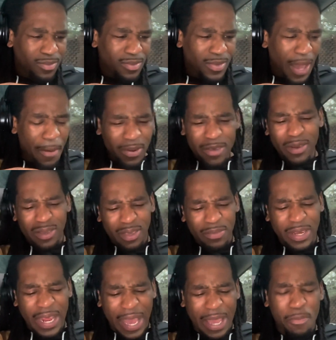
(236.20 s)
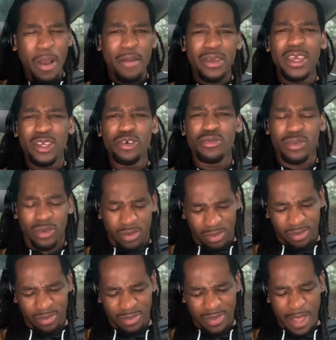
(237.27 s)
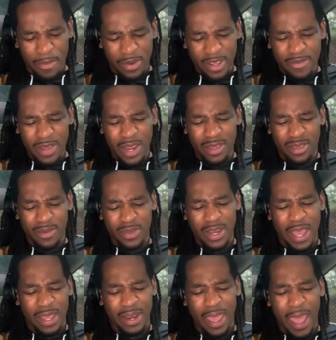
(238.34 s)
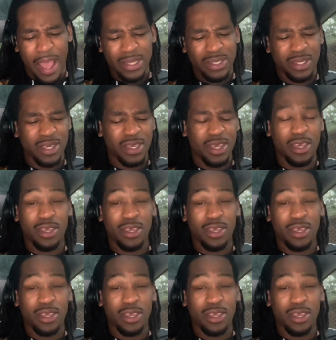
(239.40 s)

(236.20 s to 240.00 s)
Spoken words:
I believe that's something that I can probably get used to. I believe that's something I can actually get